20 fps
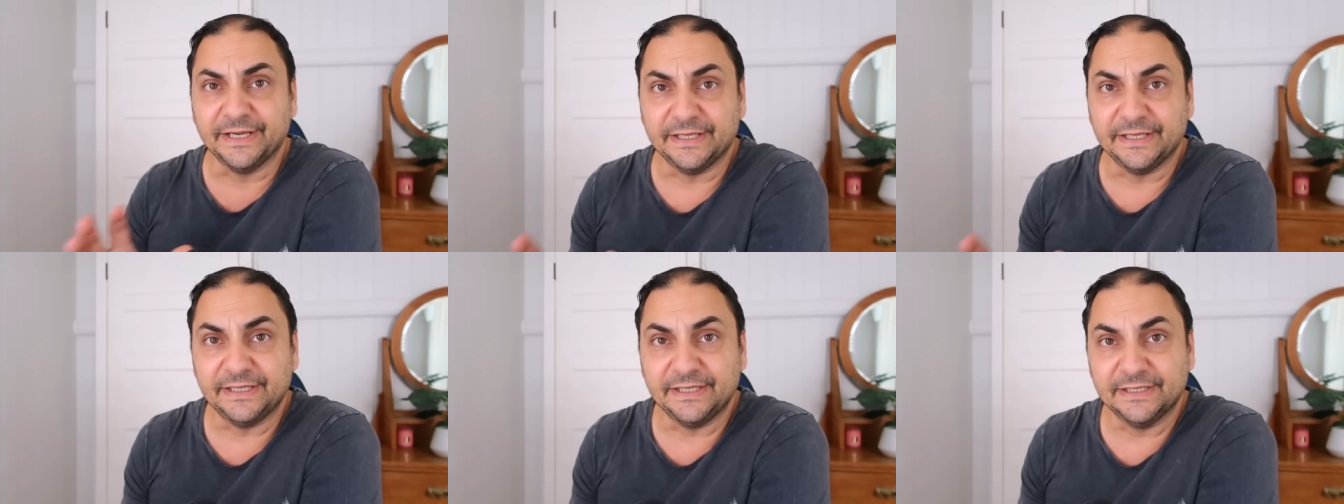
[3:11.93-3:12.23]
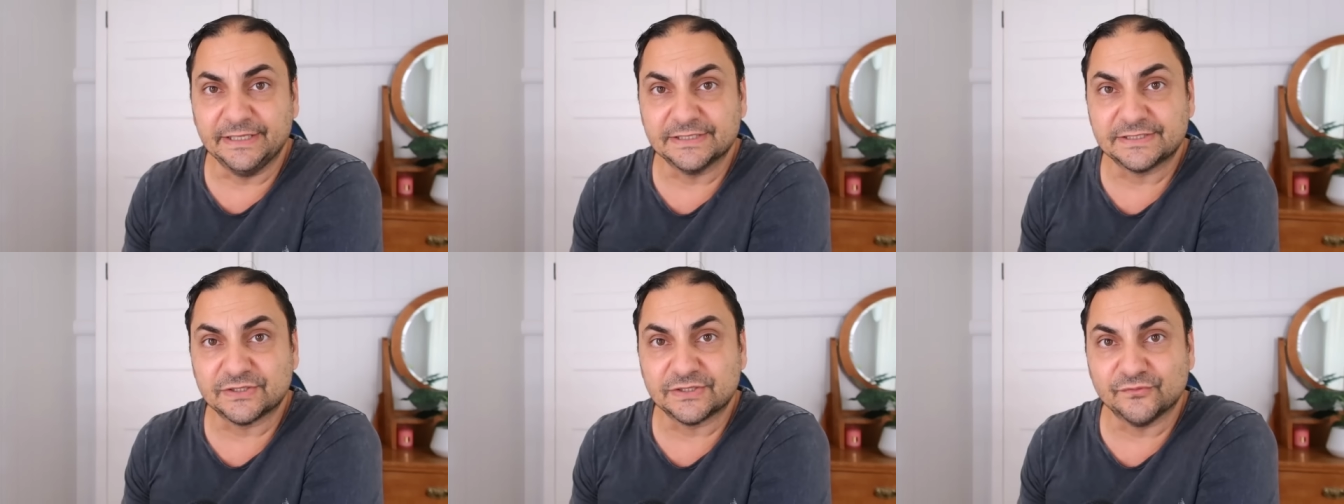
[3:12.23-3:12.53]
And
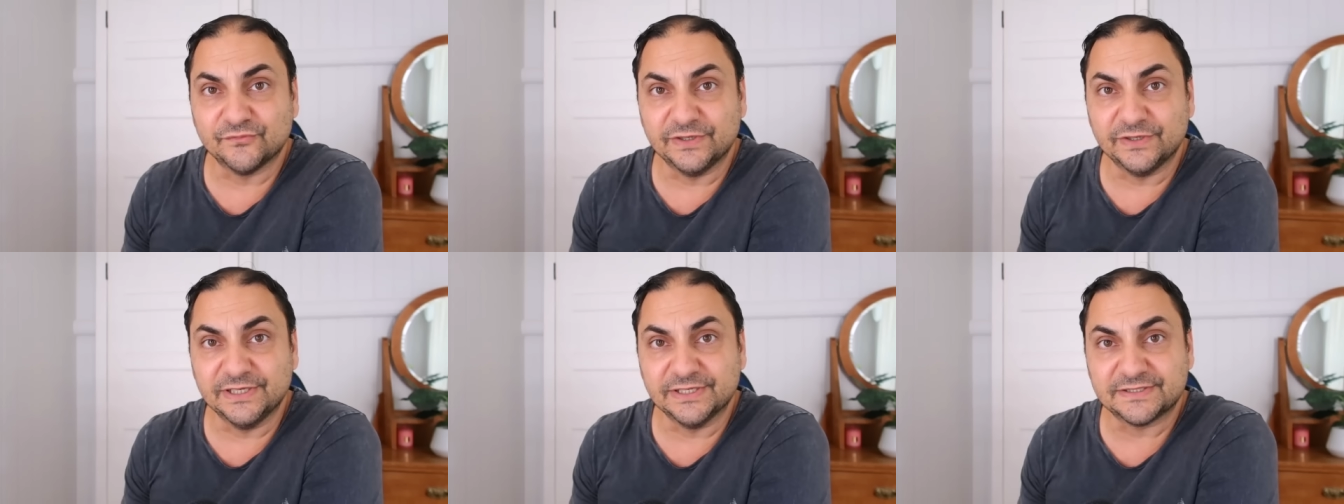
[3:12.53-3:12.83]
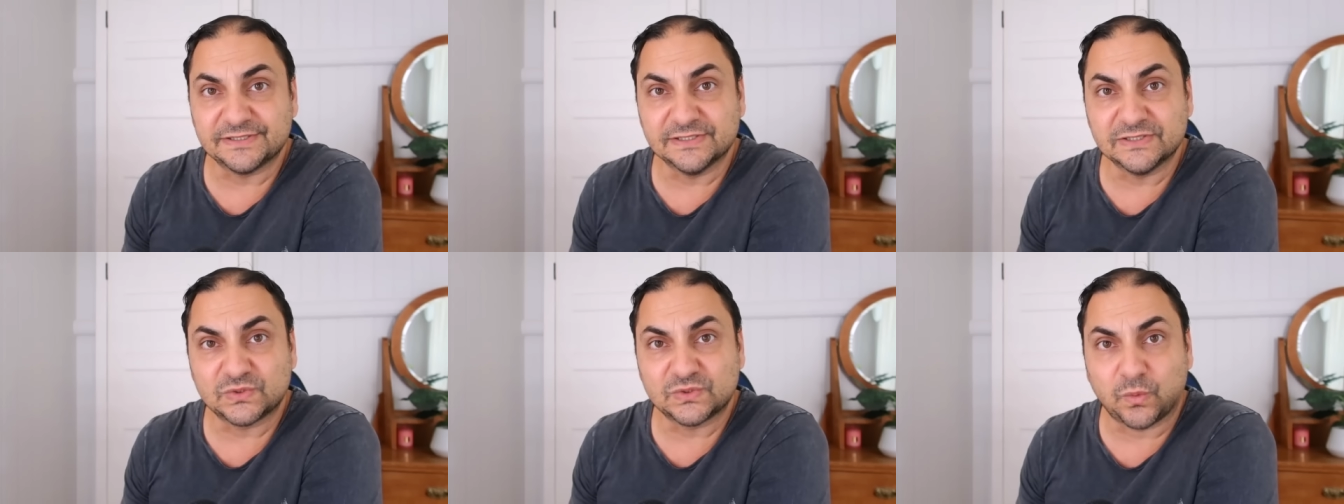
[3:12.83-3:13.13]
here's the
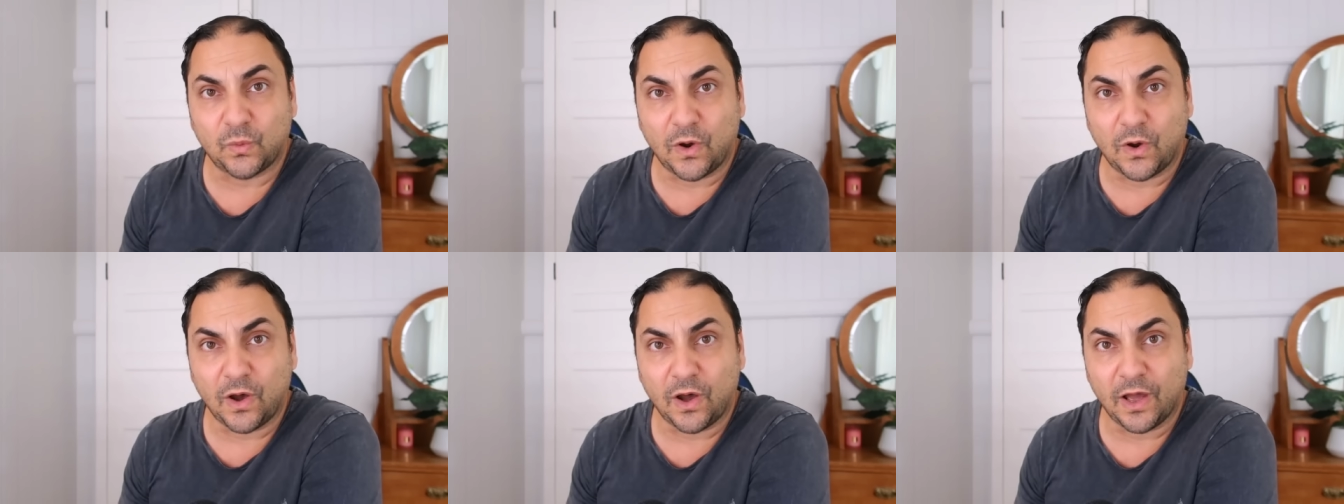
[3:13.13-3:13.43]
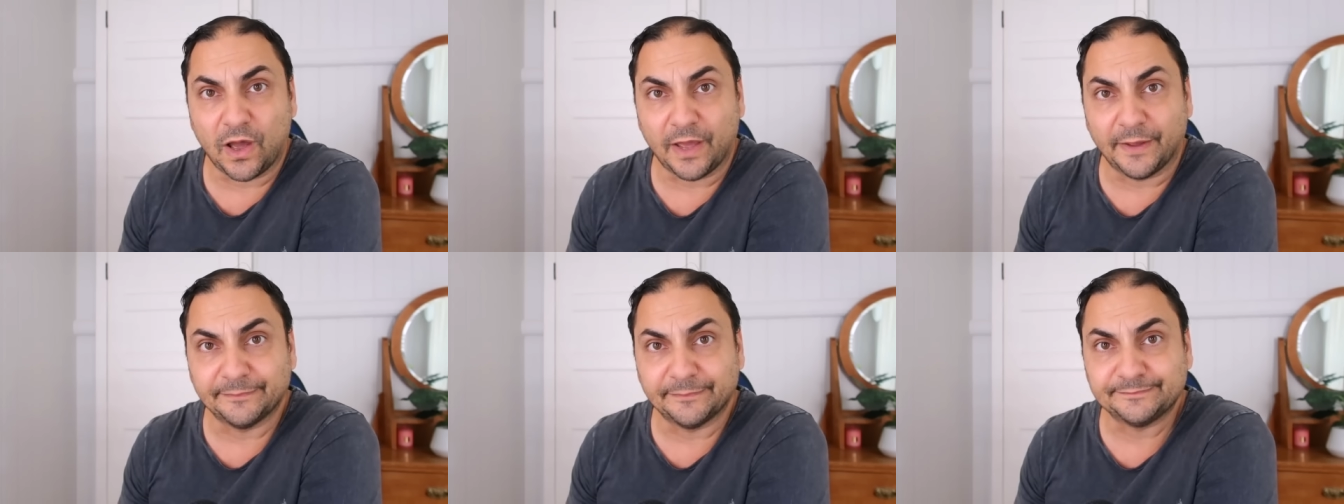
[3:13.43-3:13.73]
reasons
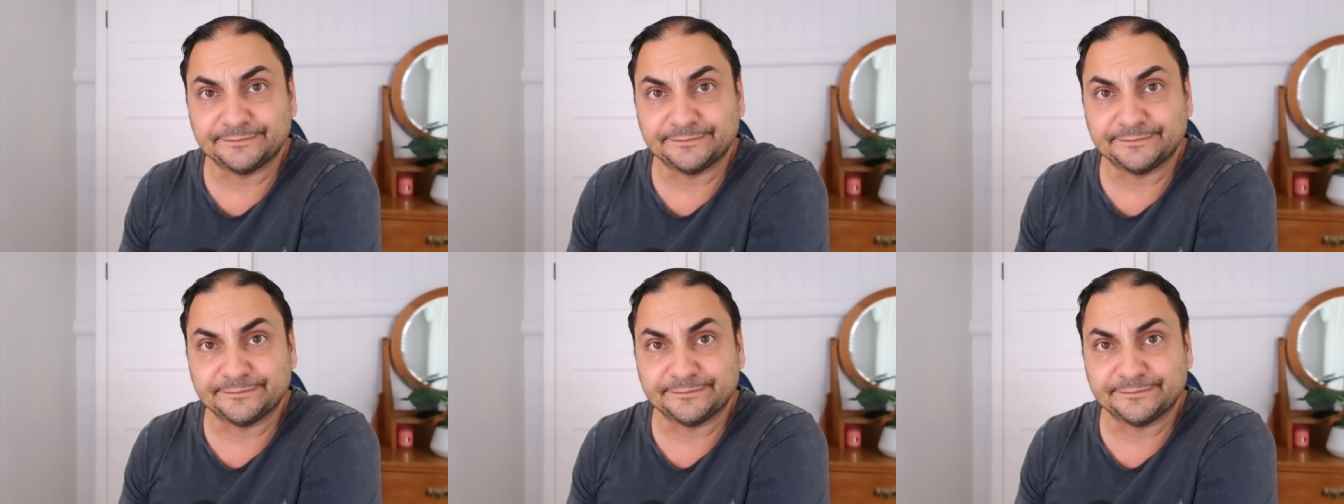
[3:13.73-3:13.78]
why.